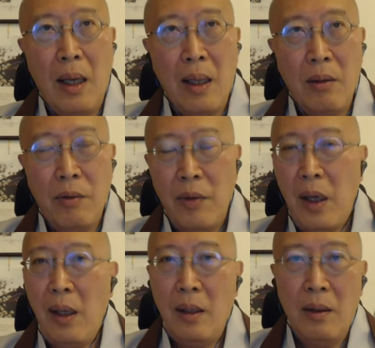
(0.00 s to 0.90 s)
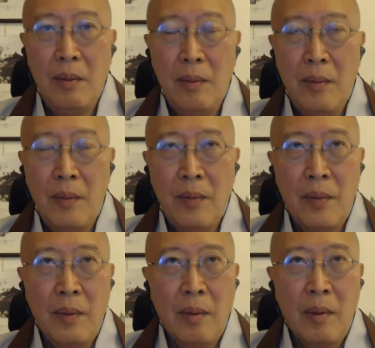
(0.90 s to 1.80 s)
and fade
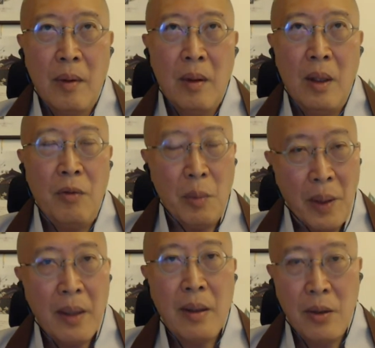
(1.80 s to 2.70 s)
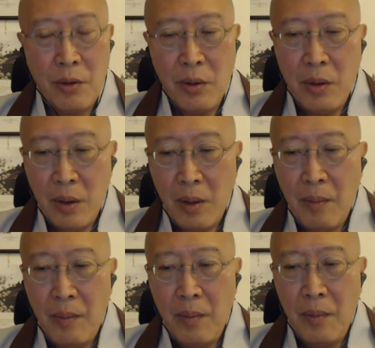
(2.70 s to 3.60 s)
if you pay attention to
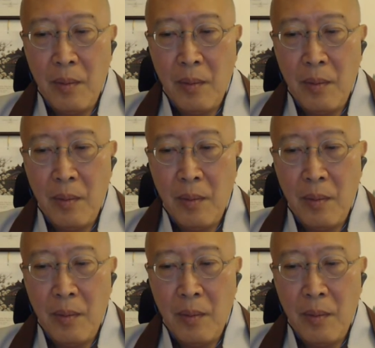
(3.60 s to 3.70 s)
them.